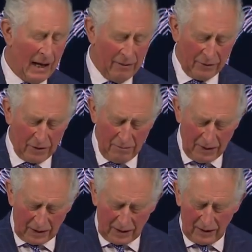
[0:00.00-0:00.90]
have
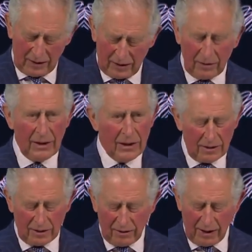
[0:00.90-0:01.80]
committed to
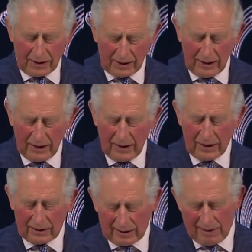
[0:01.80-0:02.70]
integrating
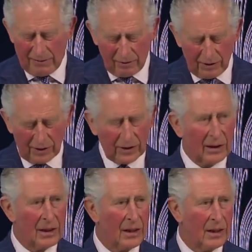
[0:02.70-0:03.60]
climate
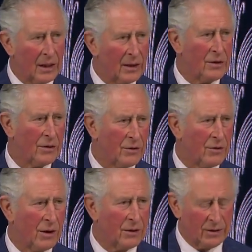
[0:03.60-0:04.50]
risk into
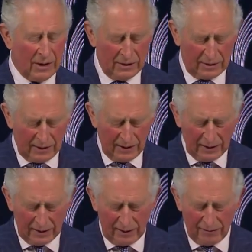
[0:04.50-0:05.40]
stress
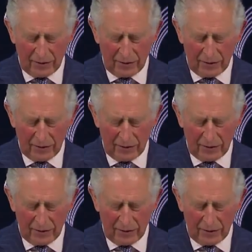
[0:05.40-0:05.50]
testing,